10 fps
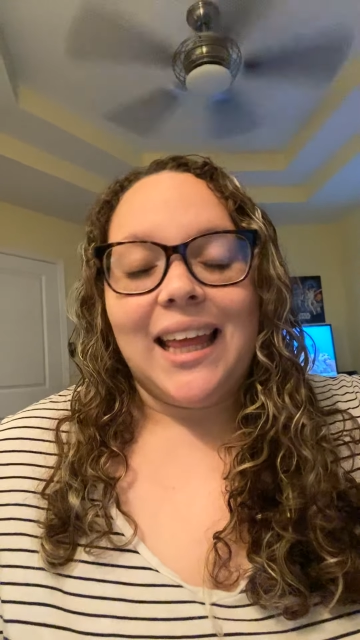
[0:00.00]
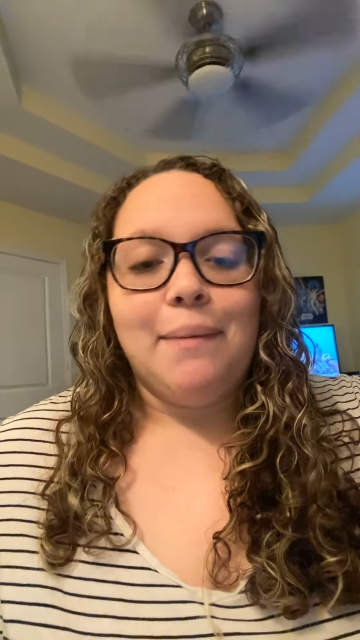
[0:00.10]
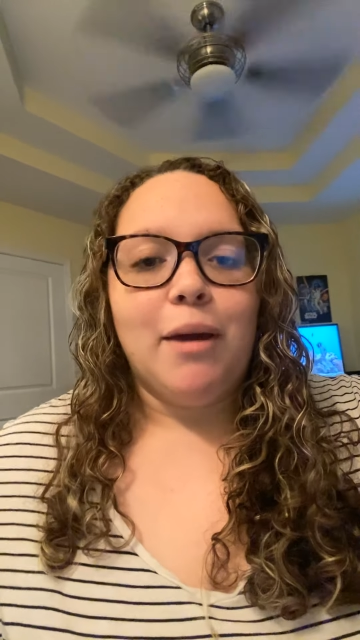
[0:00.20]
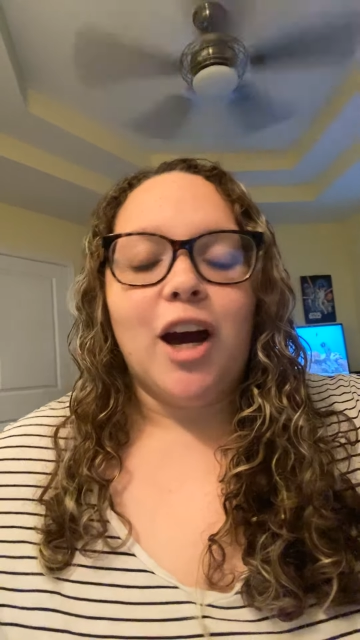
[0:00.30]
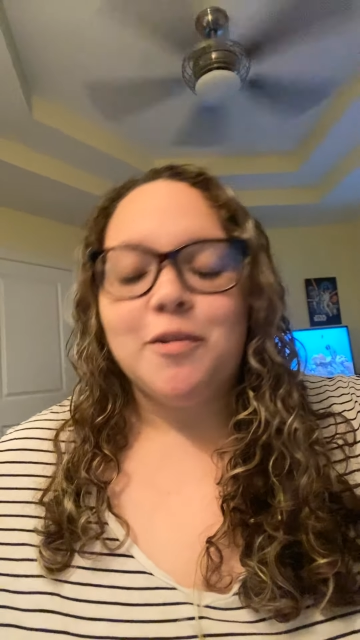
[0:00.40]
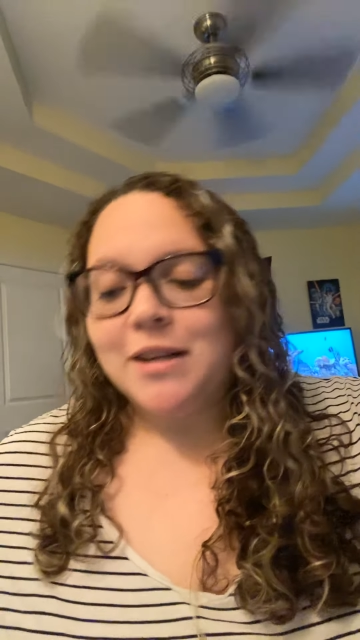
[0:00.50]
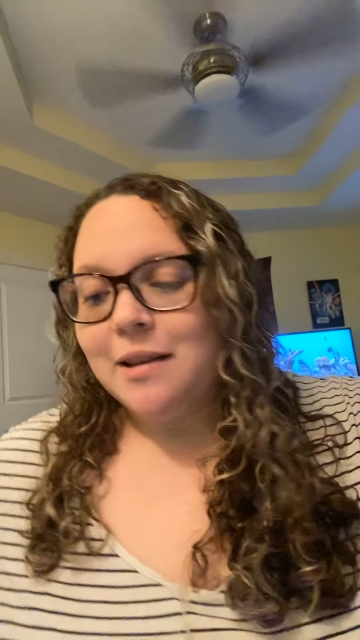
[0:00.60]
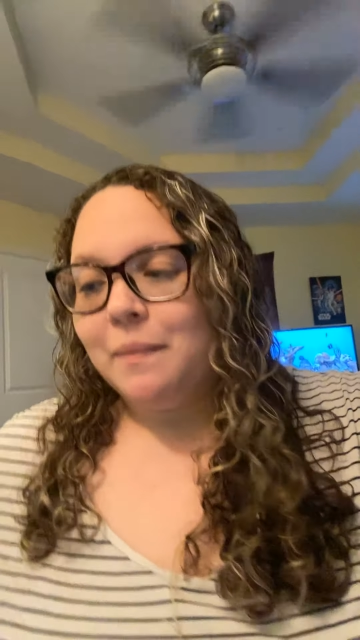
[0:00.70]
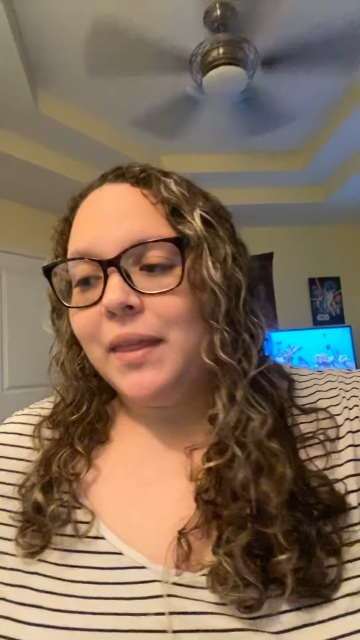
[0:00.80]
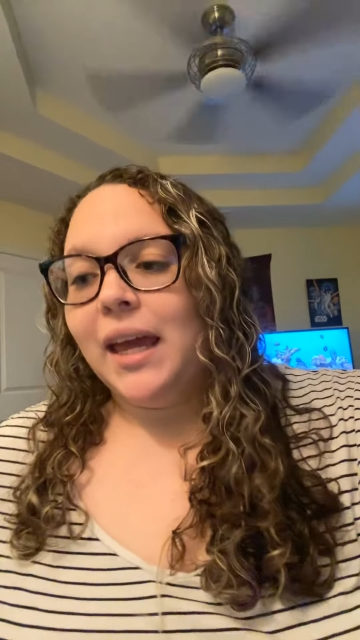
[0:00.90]
They can be caused by
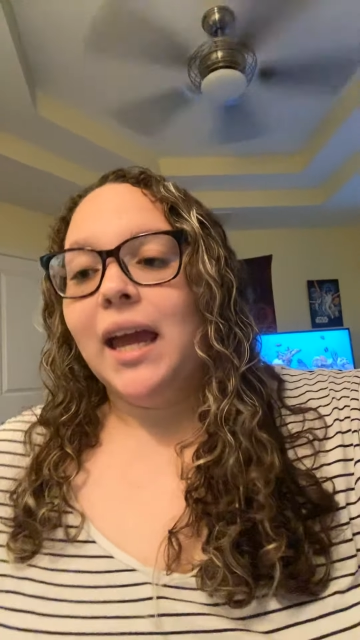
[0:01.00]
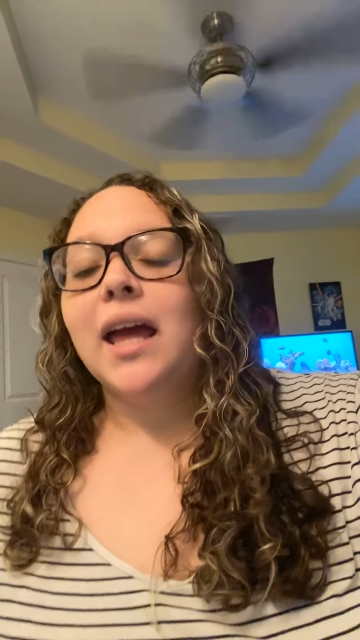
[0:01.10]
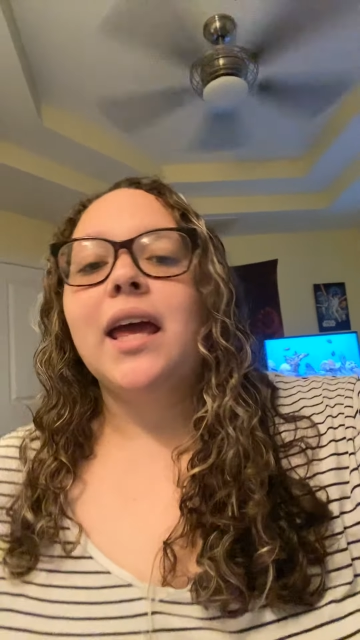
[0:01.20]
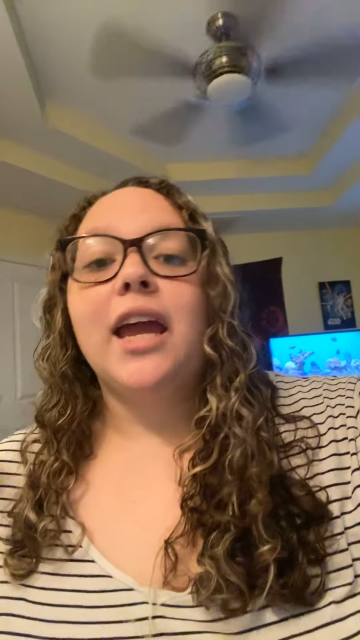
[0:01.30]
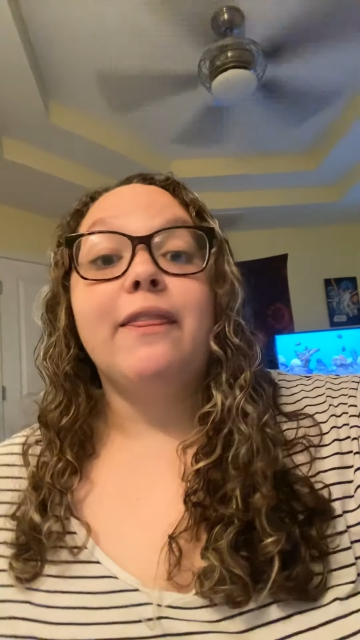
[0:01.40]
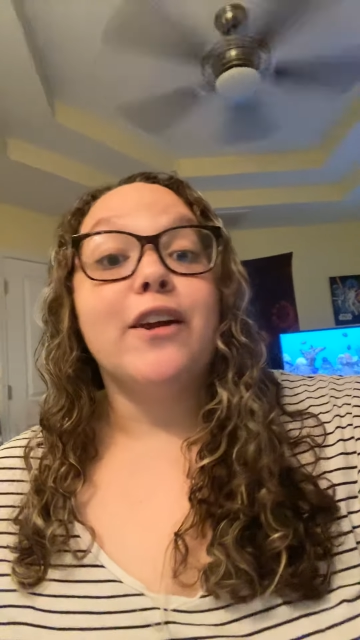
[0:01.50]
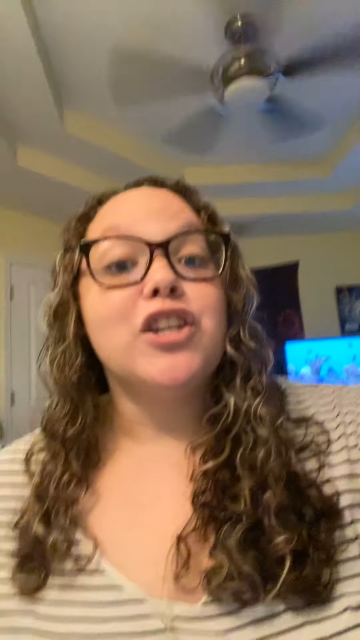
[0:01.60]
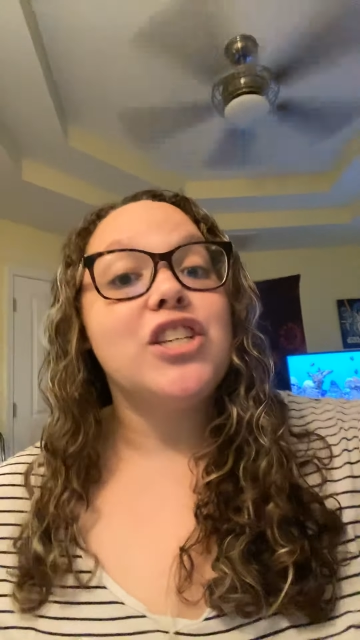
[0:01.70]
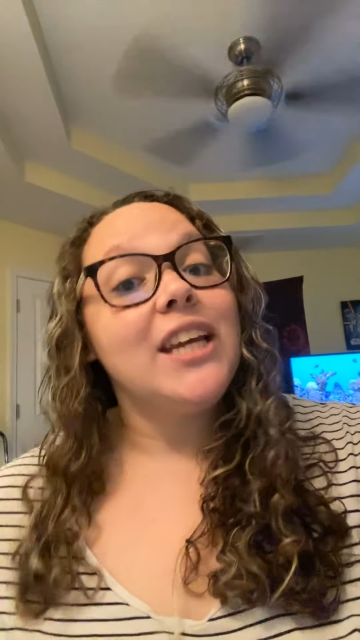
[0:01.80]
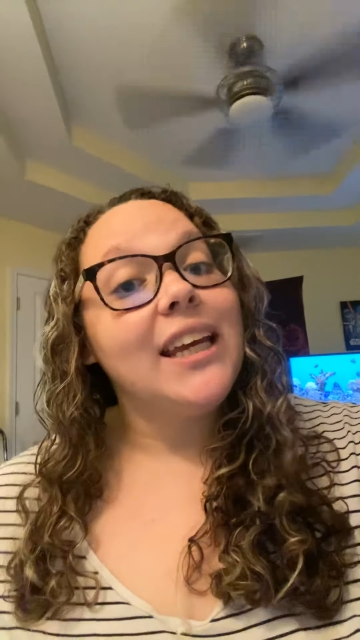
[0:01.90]
something in their
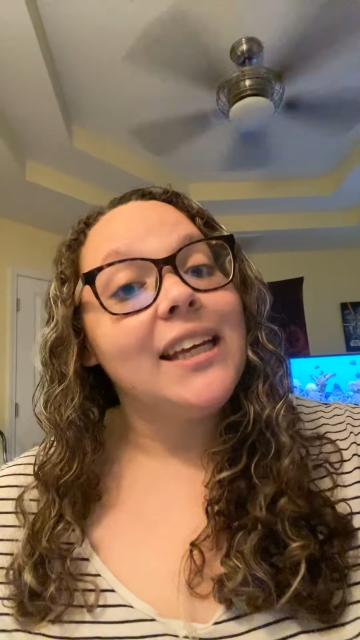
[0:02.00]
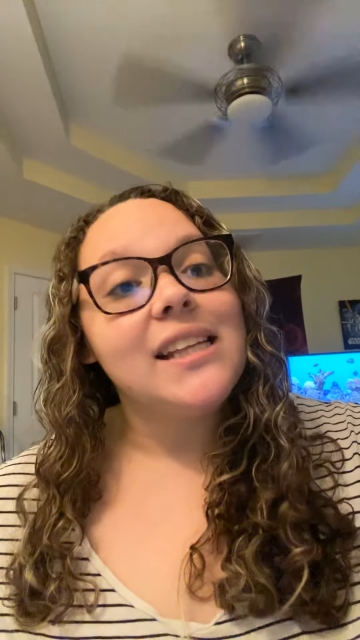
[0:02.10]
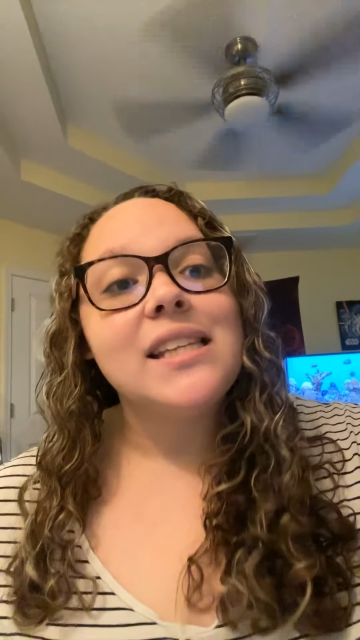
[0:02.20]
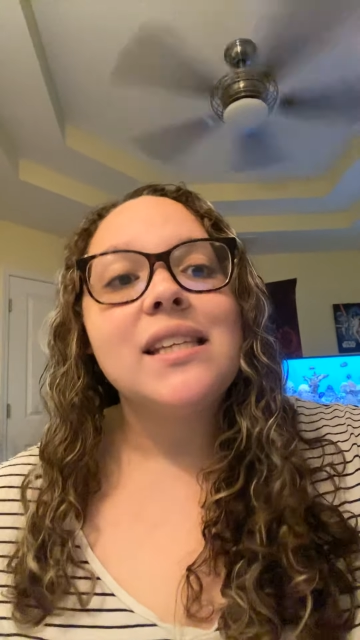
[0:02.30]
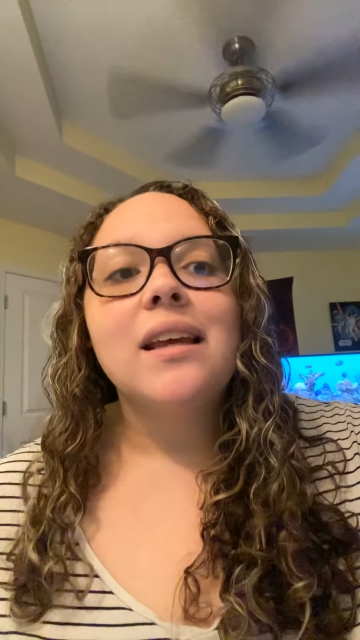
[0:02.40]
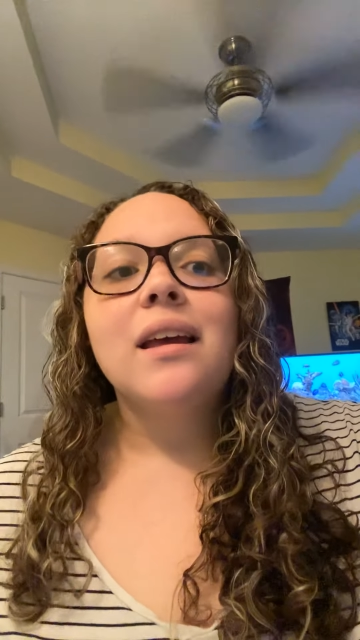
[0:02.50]
genes,